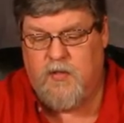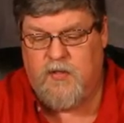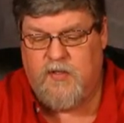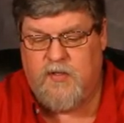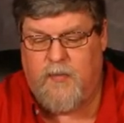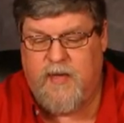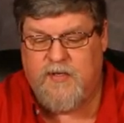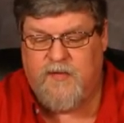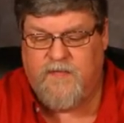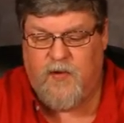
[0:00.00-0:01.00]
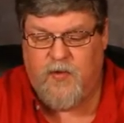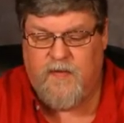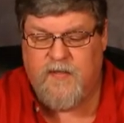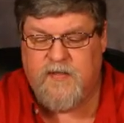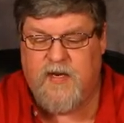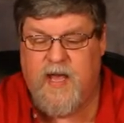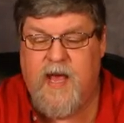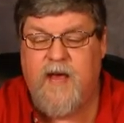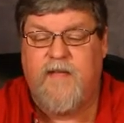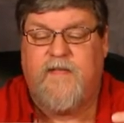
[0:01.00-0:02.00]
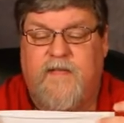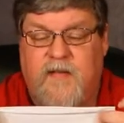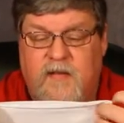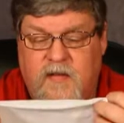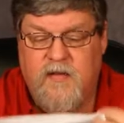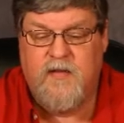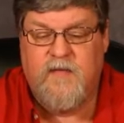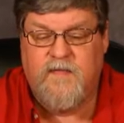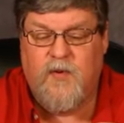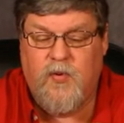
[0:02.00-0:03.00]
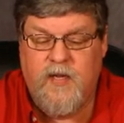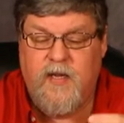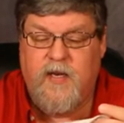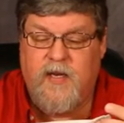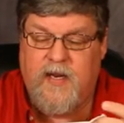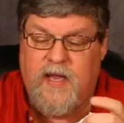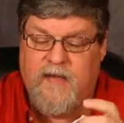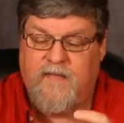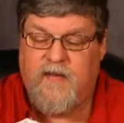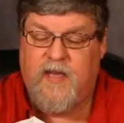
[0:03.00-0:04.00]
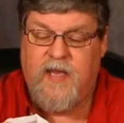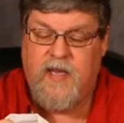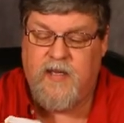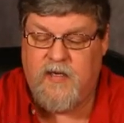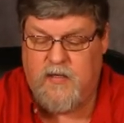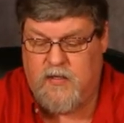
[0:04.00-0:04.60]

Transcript: just imagine folding this in half, folding it in half again,